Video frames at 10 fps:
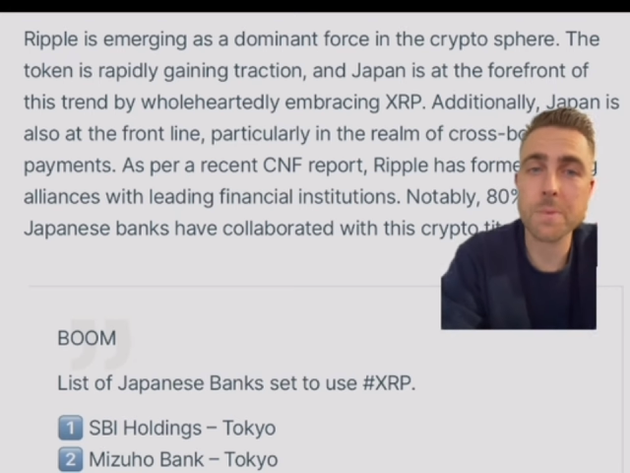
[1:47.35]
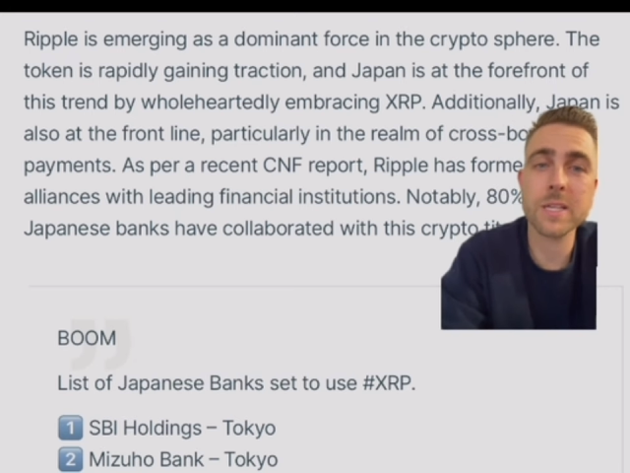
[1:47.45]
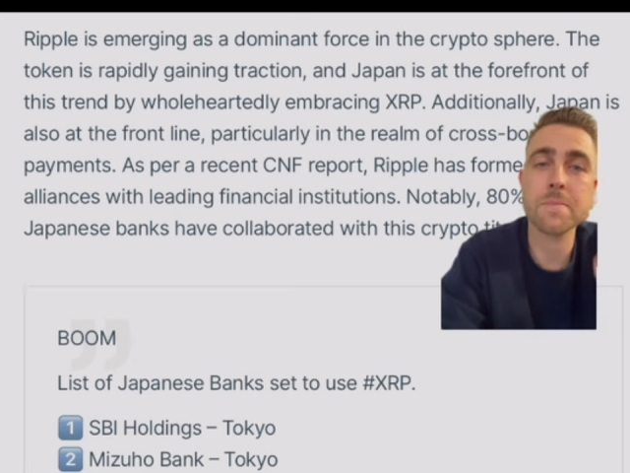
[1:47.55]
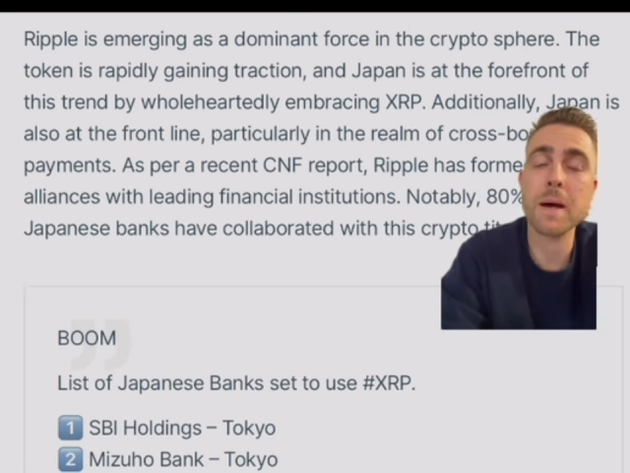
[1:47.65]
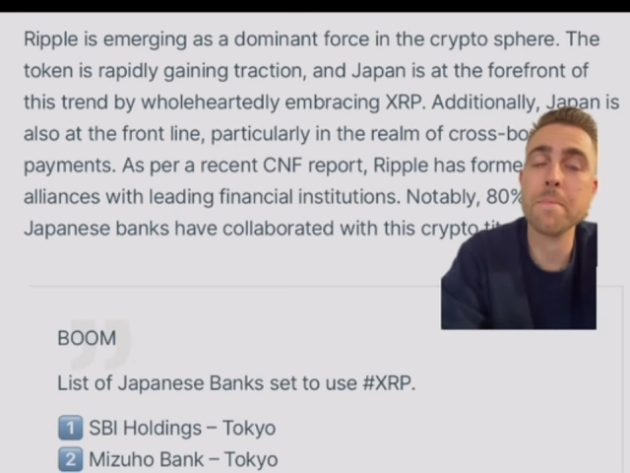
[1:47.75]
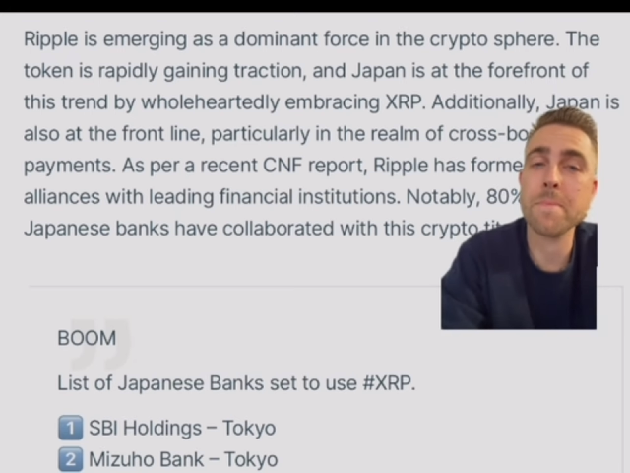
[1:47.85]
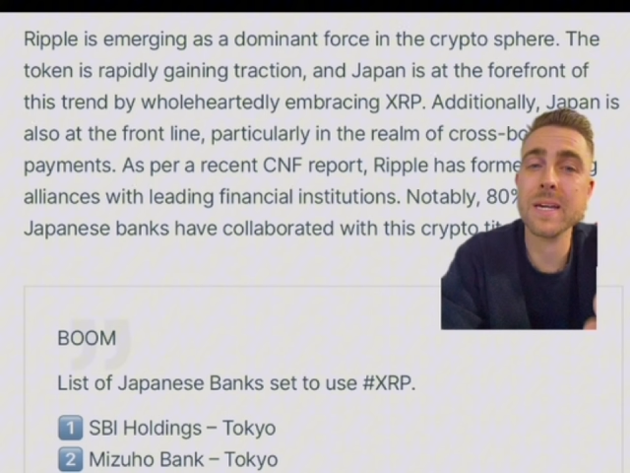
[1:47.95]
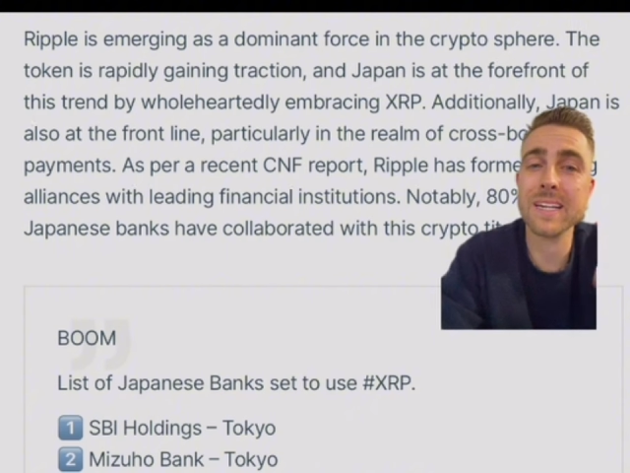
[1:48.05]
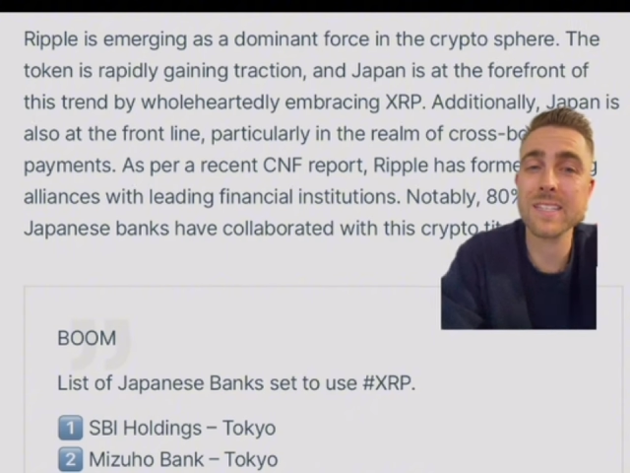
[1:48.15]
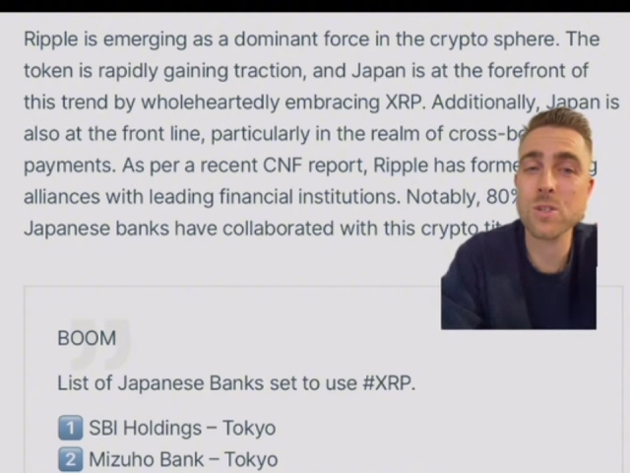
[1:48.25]
It's my
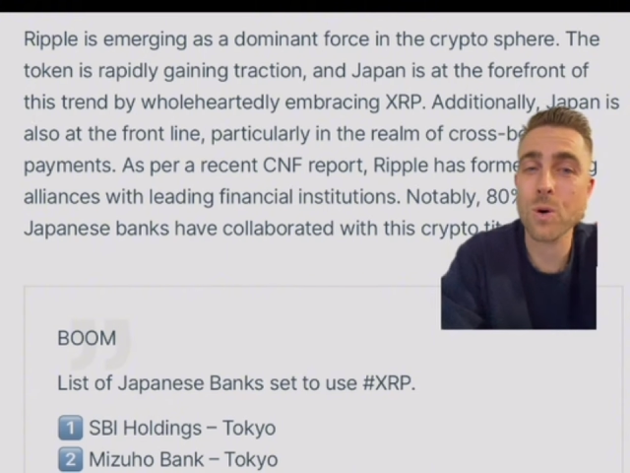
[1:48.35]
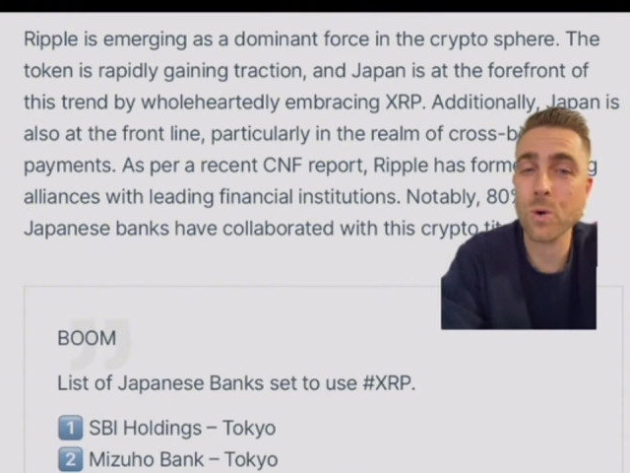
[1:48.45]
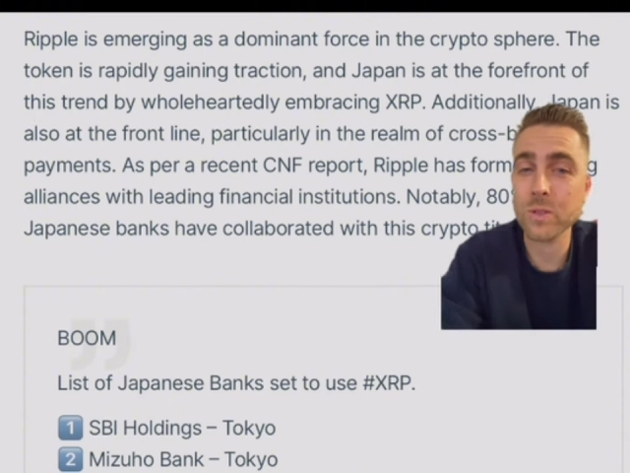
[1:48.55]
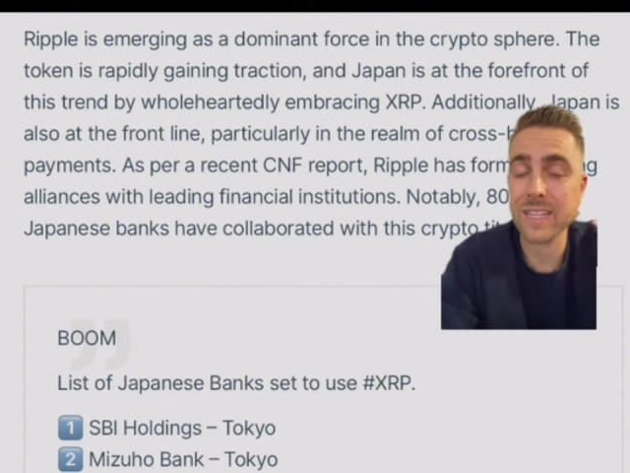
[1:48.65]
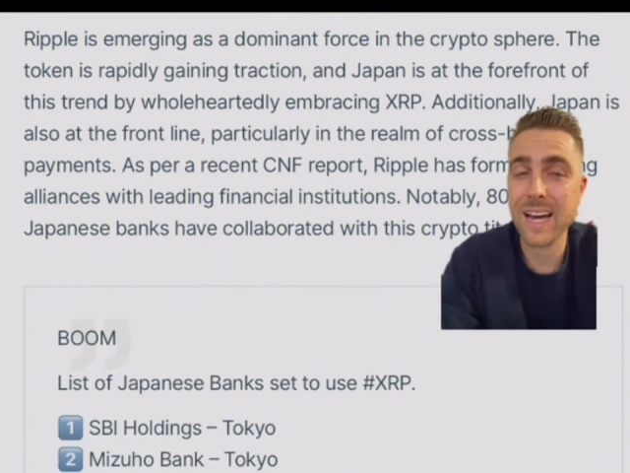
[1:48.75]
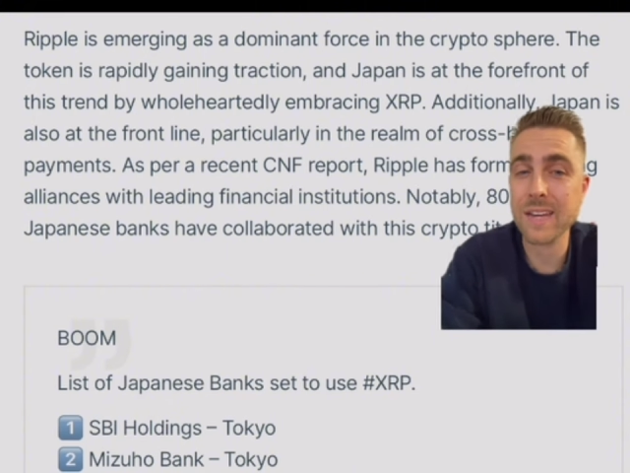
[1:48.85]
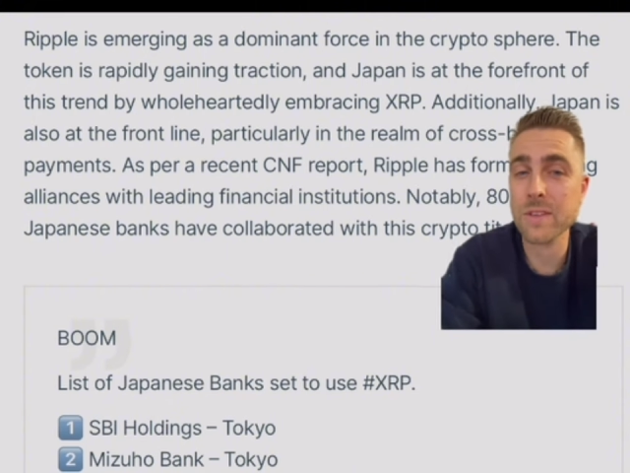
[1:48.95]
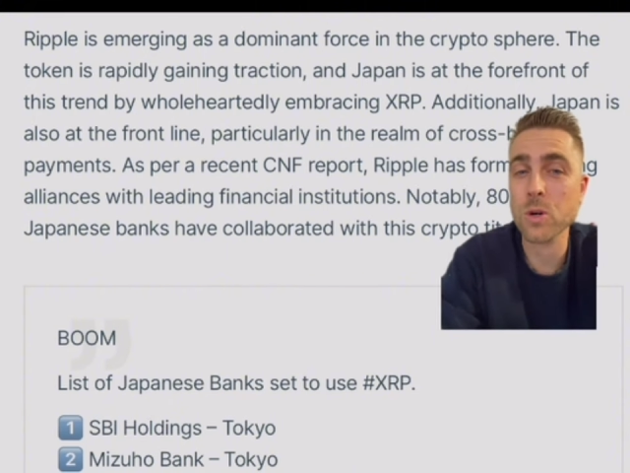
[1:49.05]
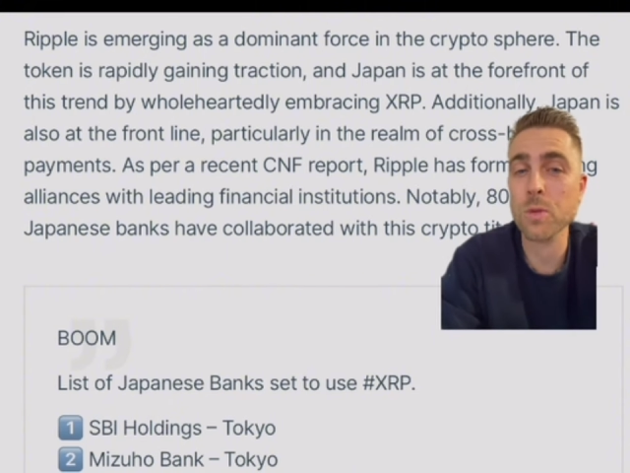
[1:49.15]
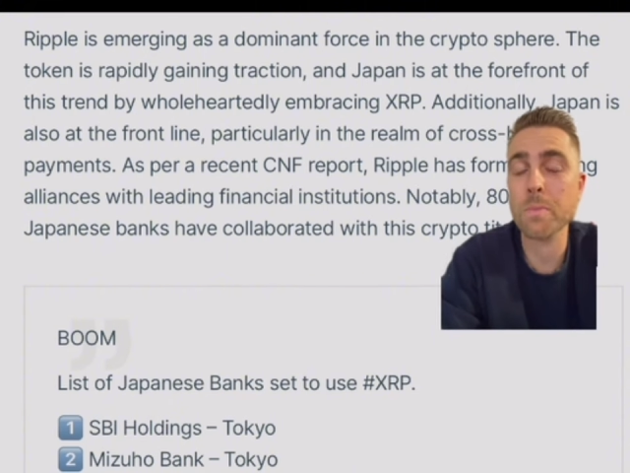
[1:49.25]
biggest holding. I even
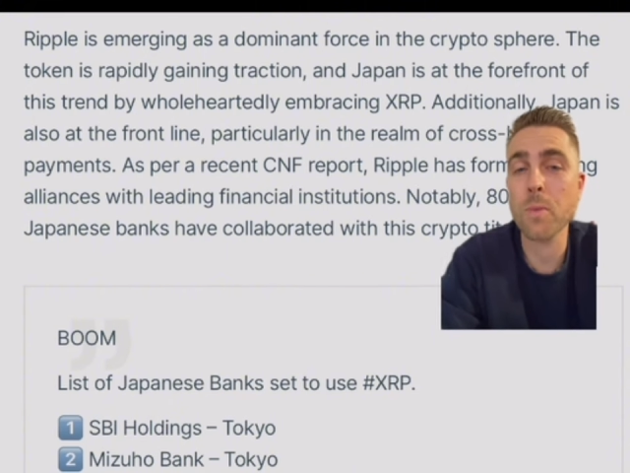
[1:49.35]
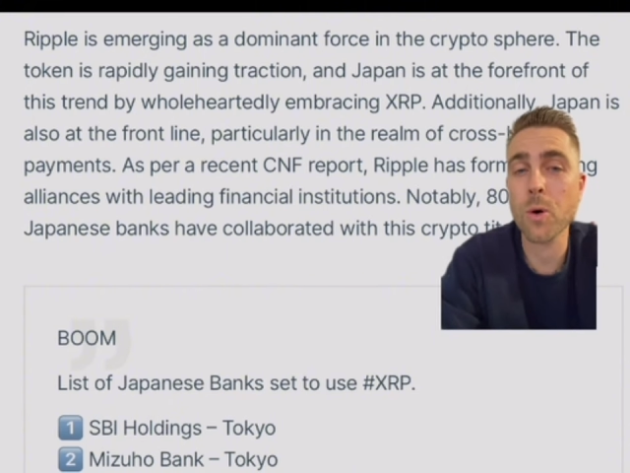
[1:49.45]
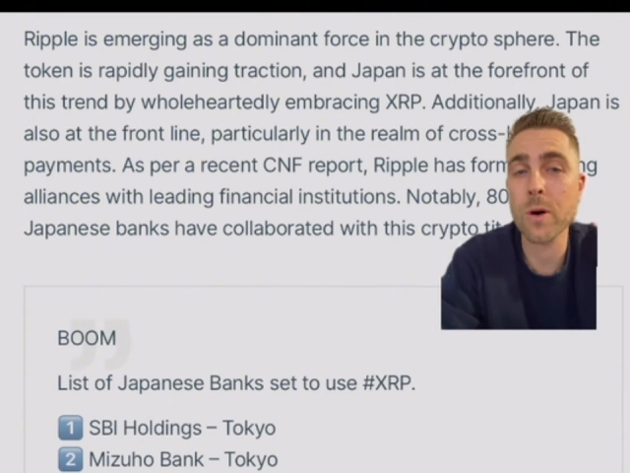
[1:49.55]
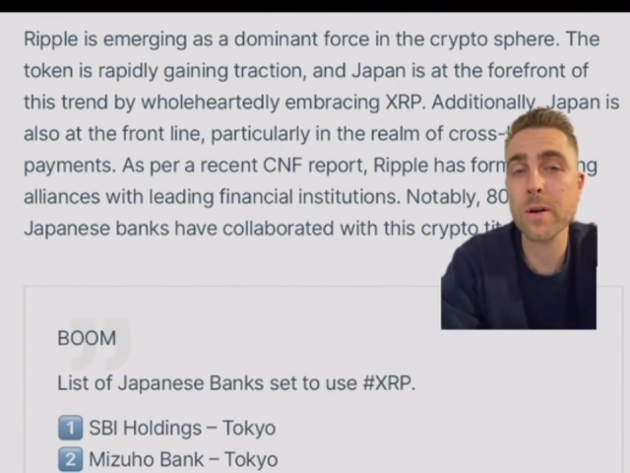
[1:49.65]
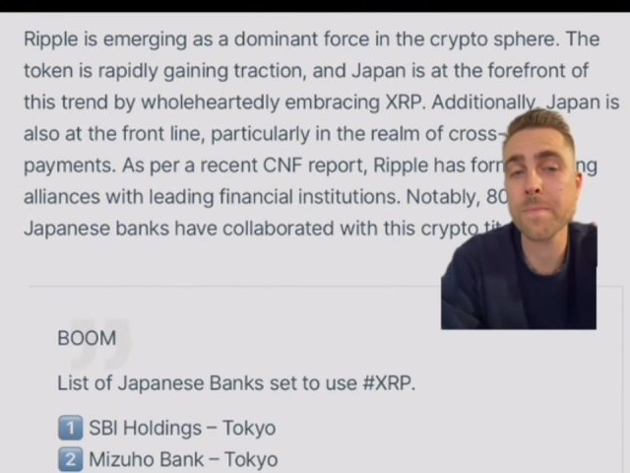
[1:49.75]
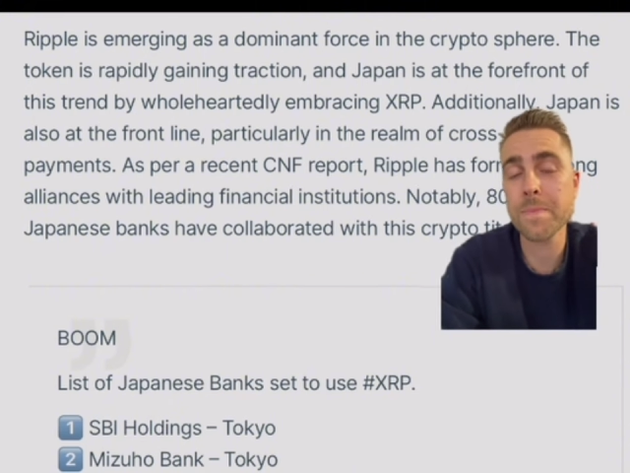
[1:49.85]
hold more